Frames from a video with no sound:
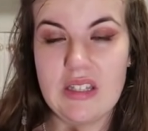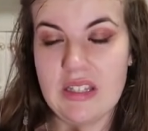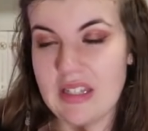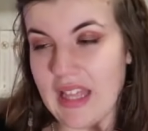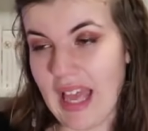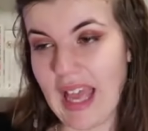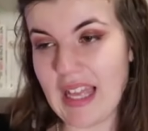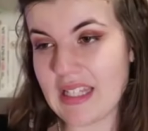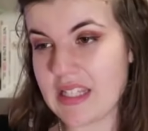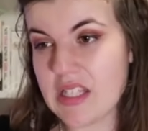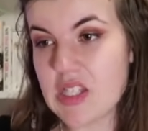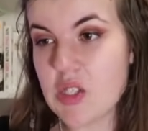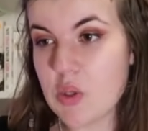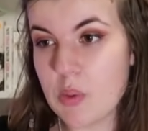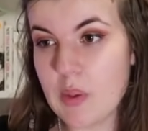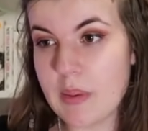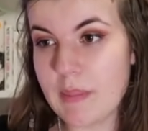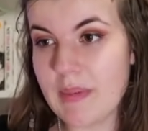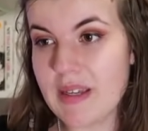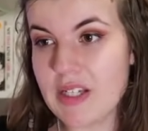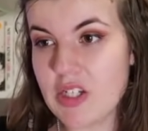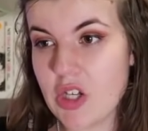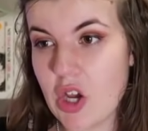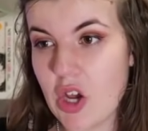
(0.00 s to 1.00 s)
That's
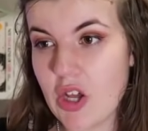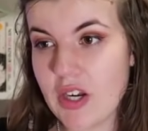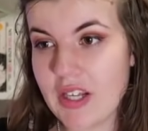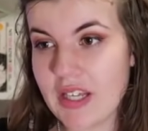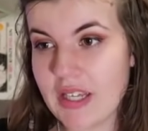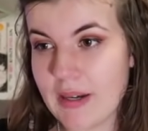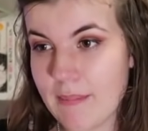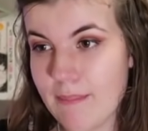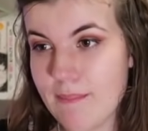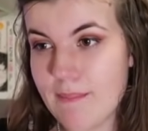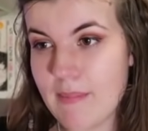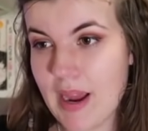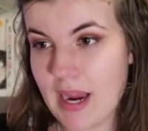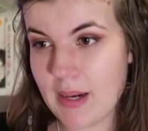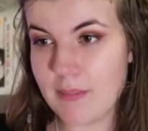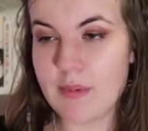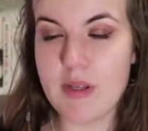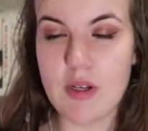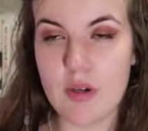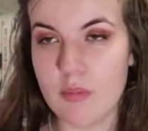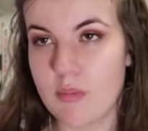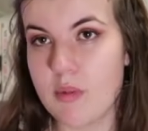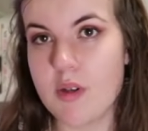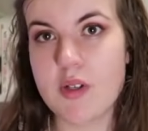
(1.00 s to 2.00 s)
doing me dirty and made
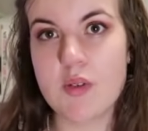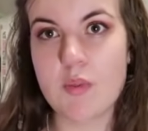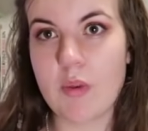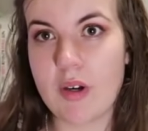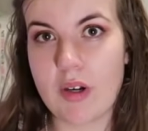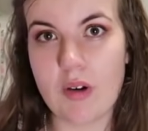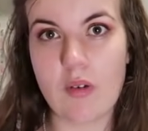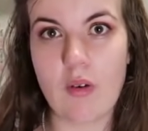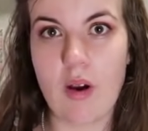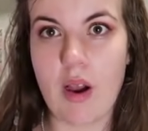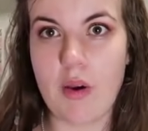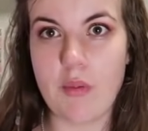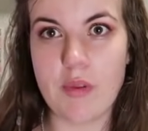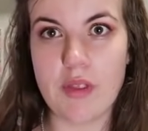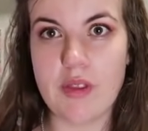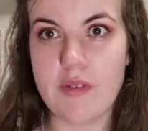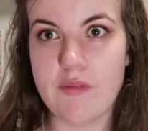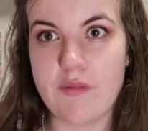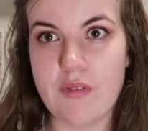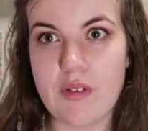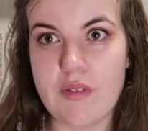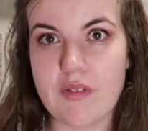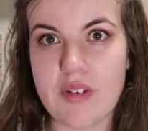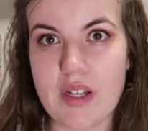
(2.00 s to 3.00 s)
me almost want to cry
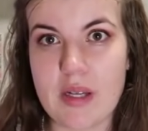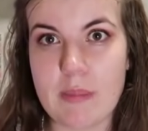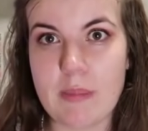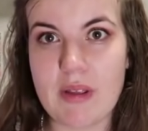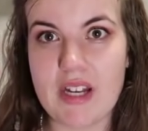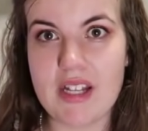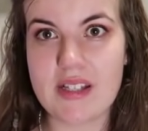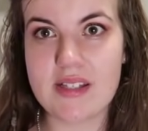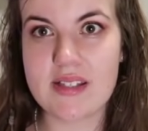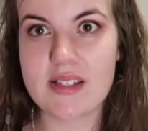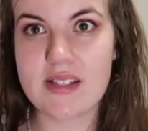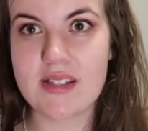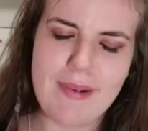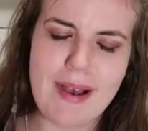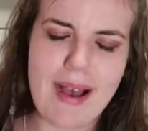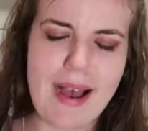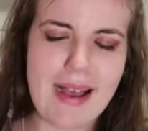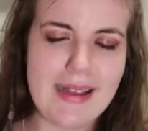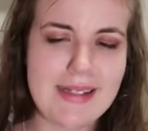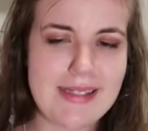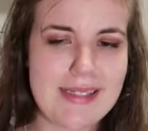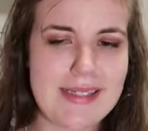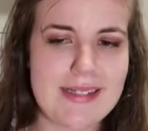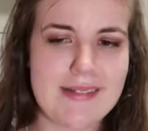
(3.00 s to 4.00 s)
within 15 minutes. But
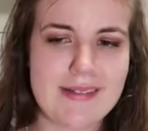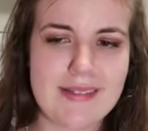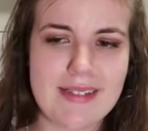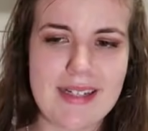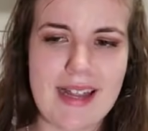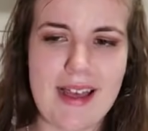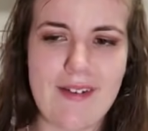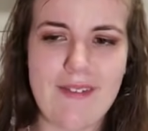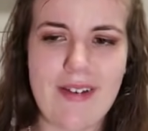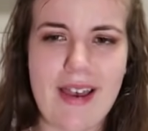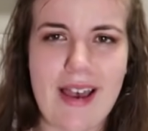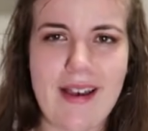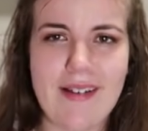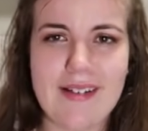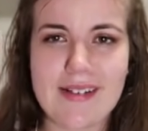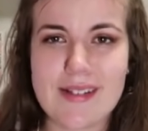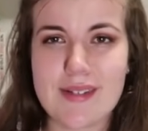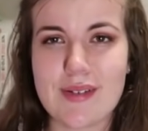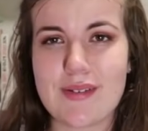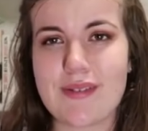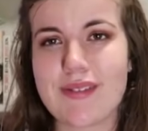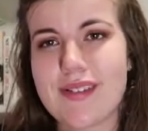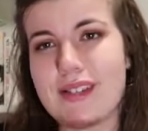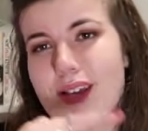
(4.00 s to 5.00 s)
I do love how
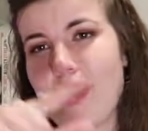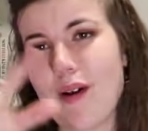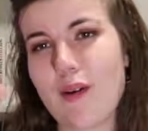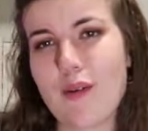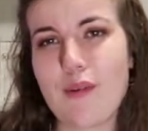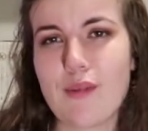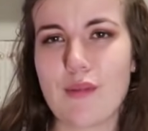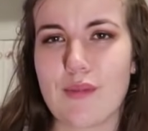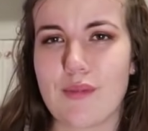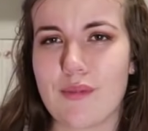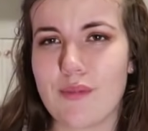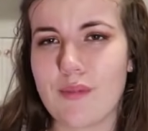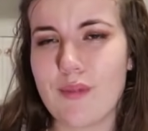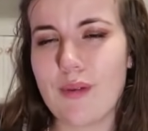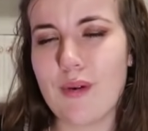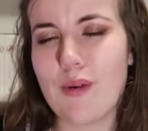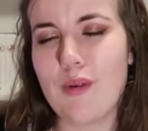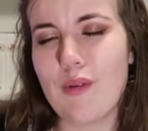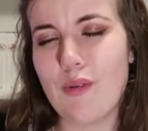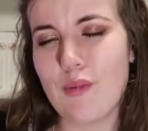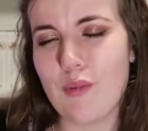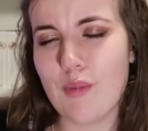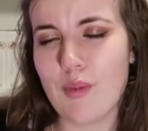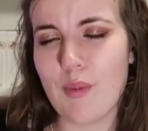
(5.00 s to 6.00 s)
it sort of circled
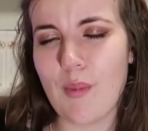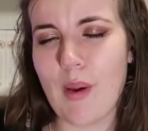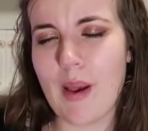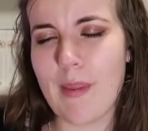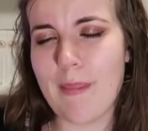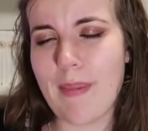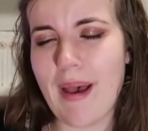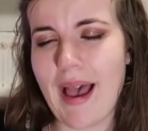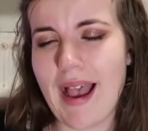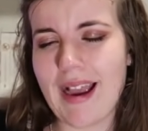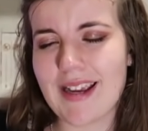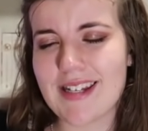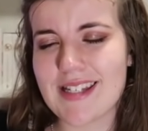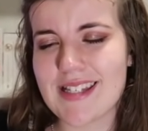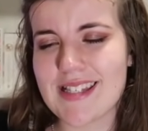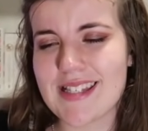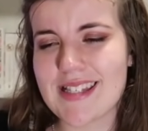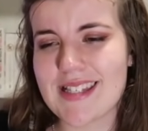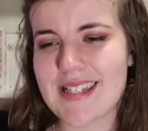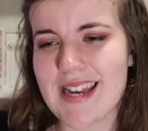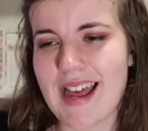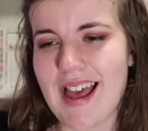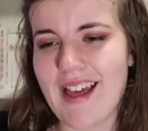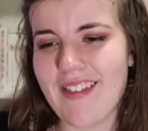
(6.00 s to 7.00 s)
all the way back to the
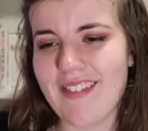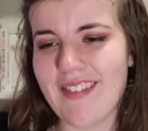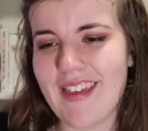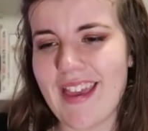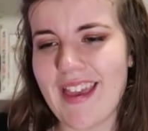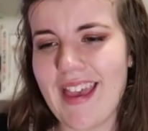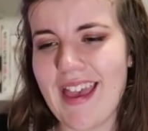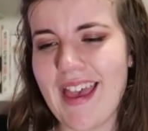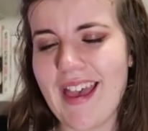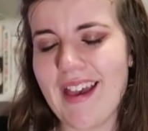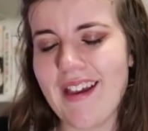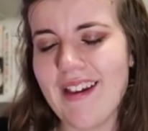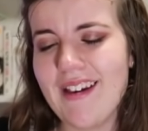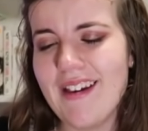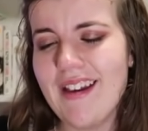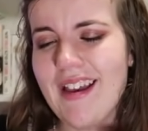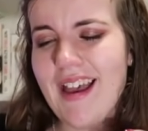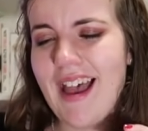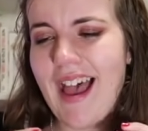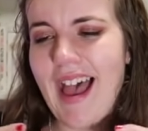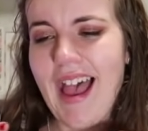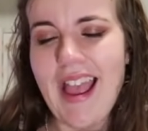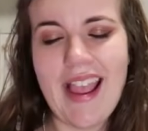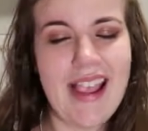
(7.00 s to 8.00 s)
start there
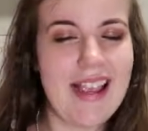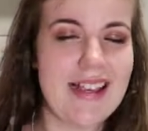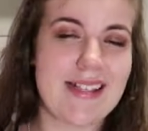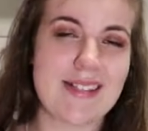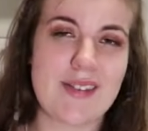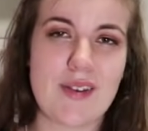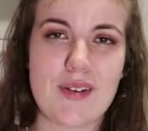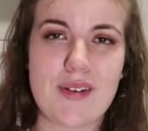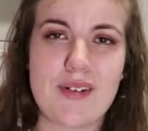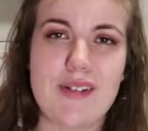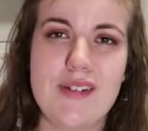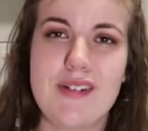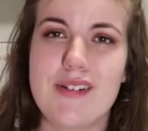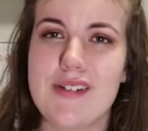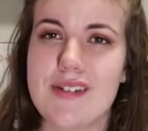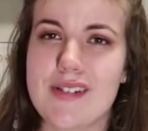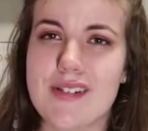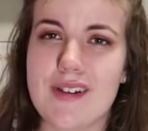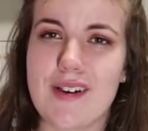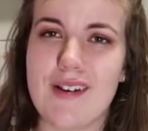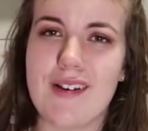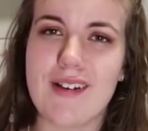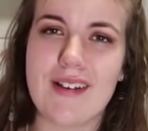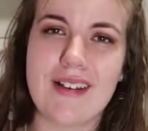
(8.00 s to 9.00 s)
he has got a new
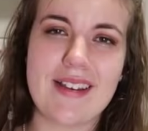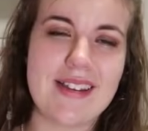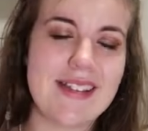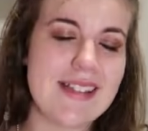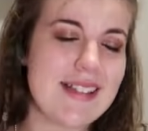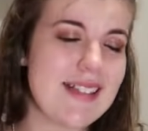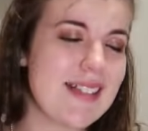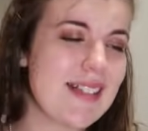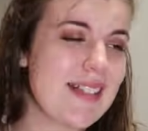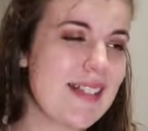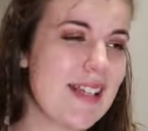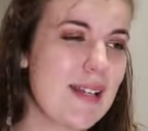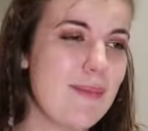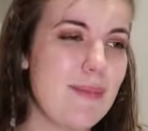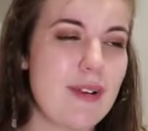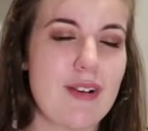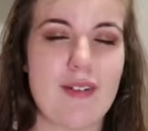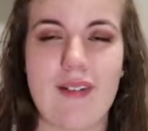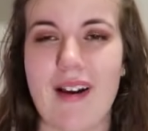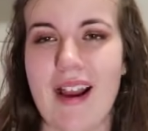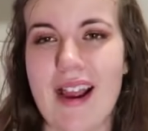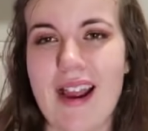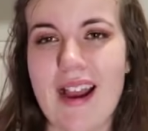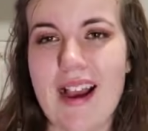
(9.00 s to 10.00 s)
dog. It's gonna be
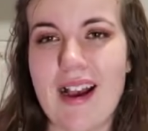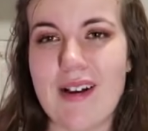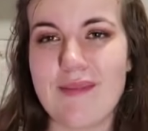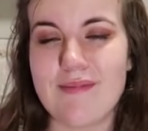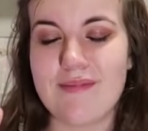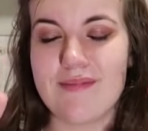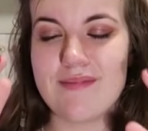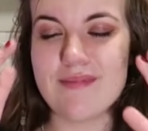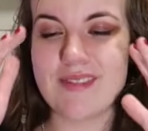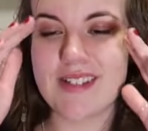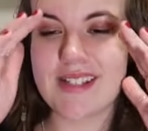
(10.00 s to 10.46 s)
great. I'm